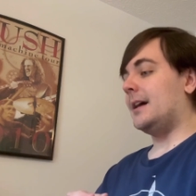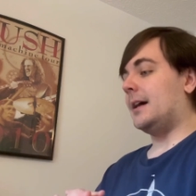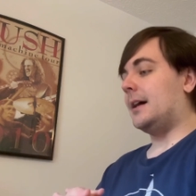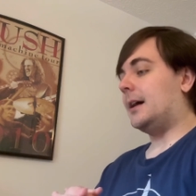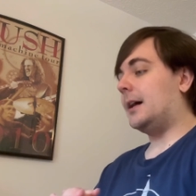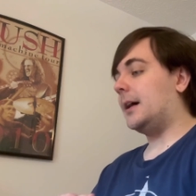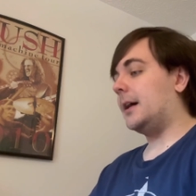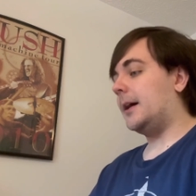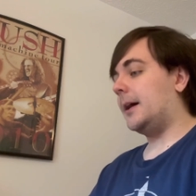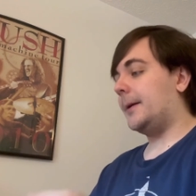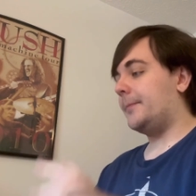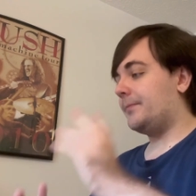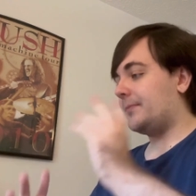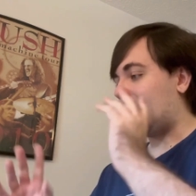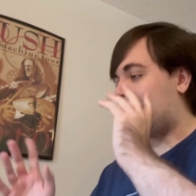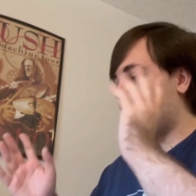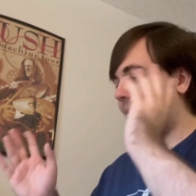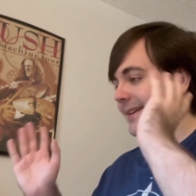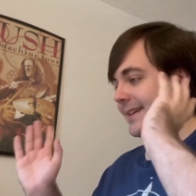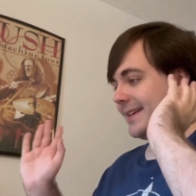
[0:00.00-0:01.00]
Um,
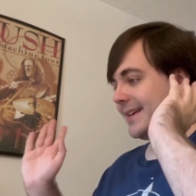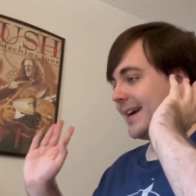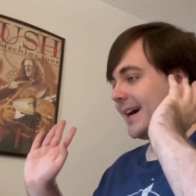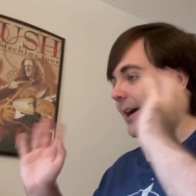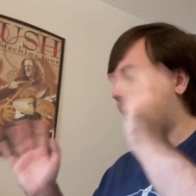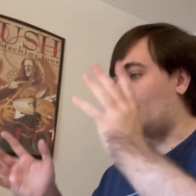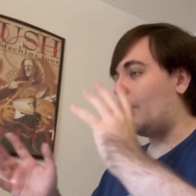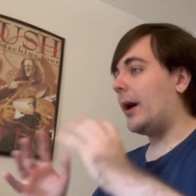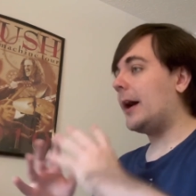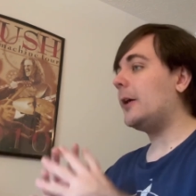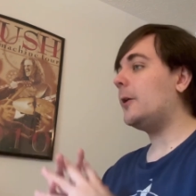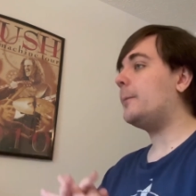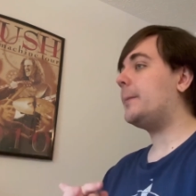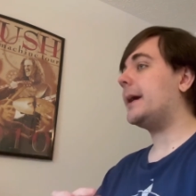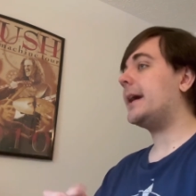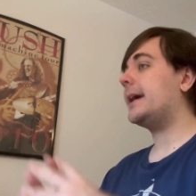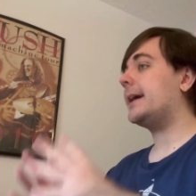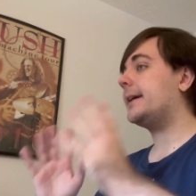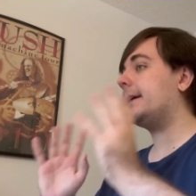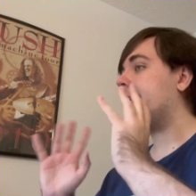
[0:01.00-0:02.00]
yeah, a while
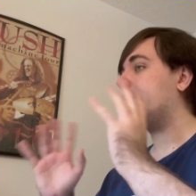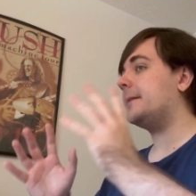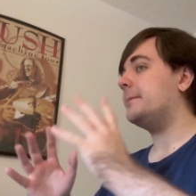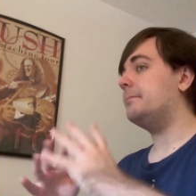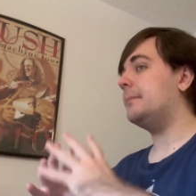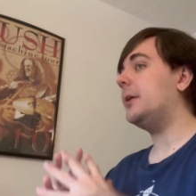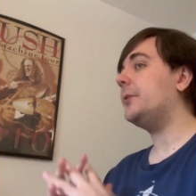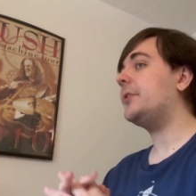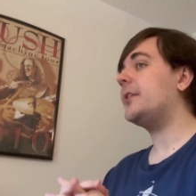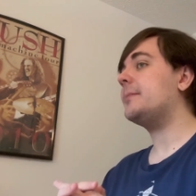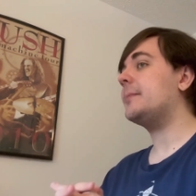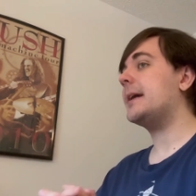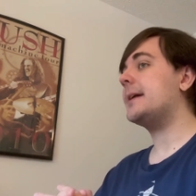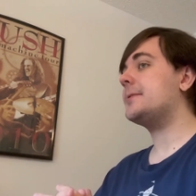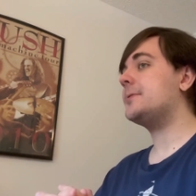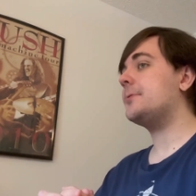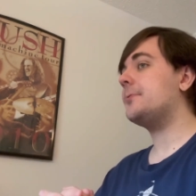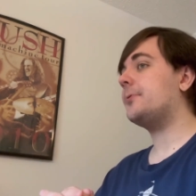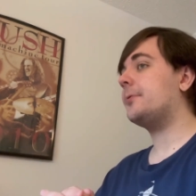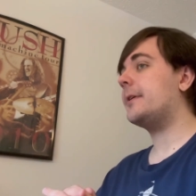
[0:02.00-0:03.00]
back, Melting
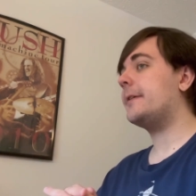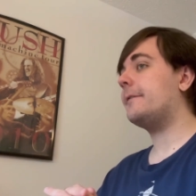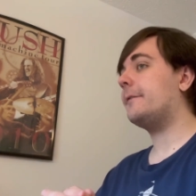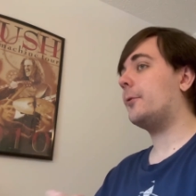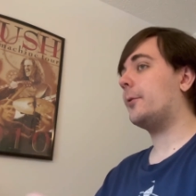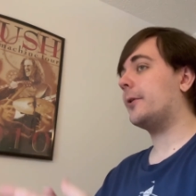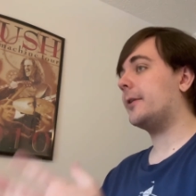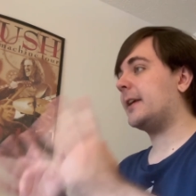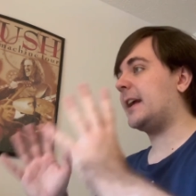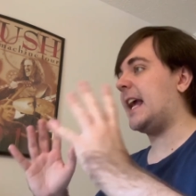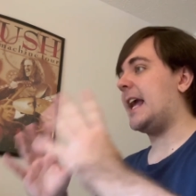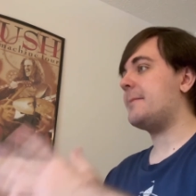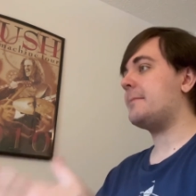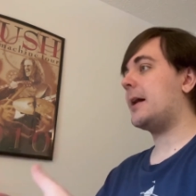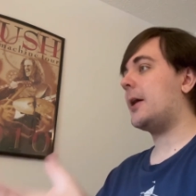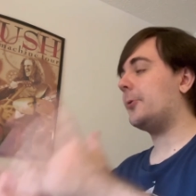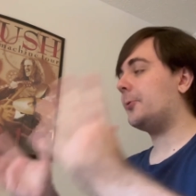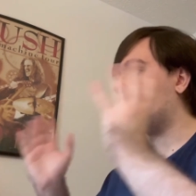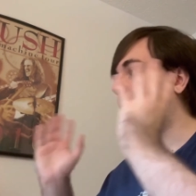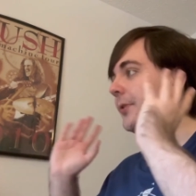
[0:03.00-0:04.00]
Man 234 came
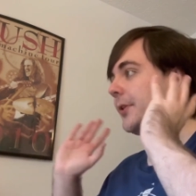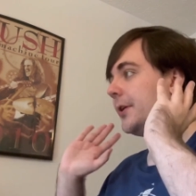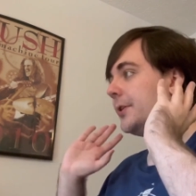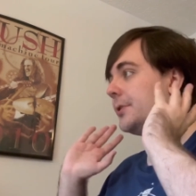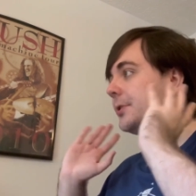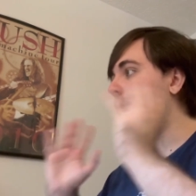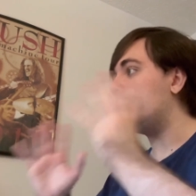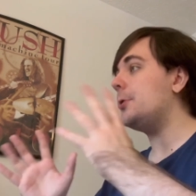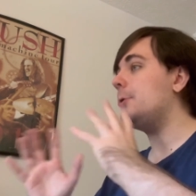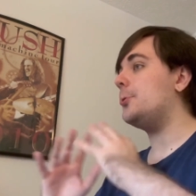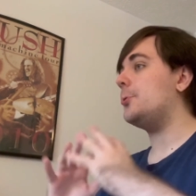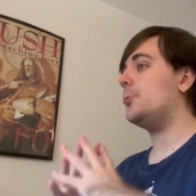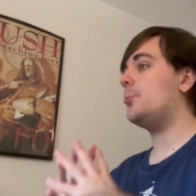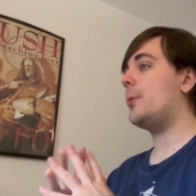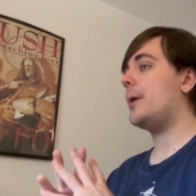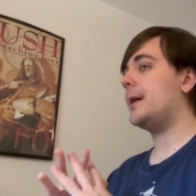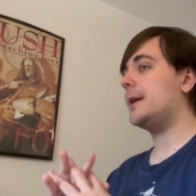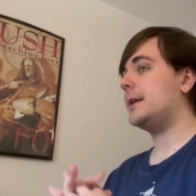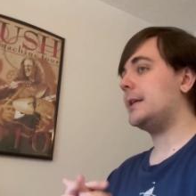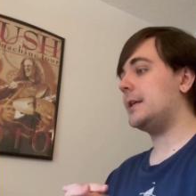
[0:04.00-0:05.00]
out with a
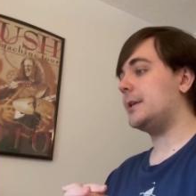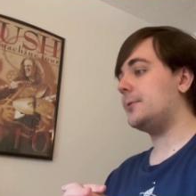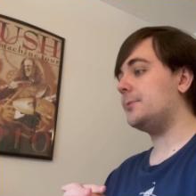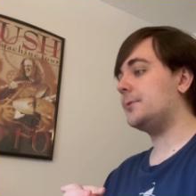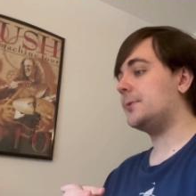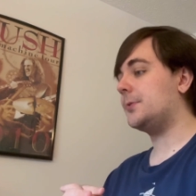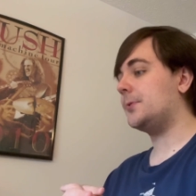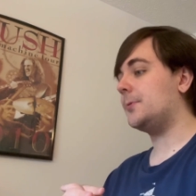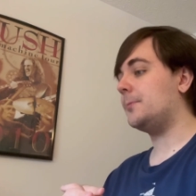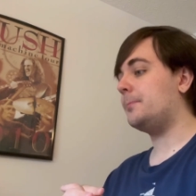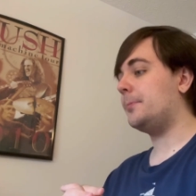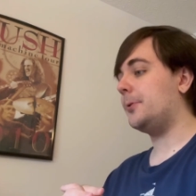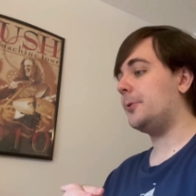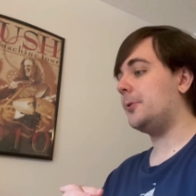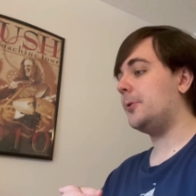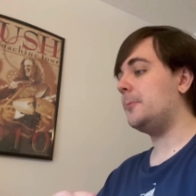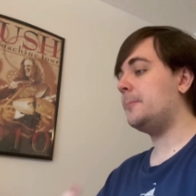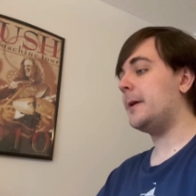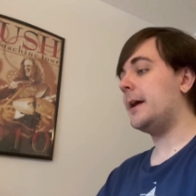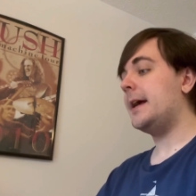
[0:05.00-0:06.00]
new YouTube
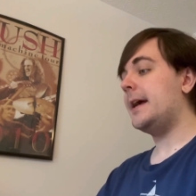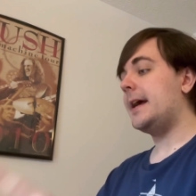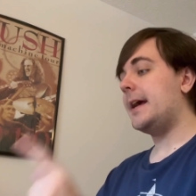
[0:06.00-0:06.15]
poop,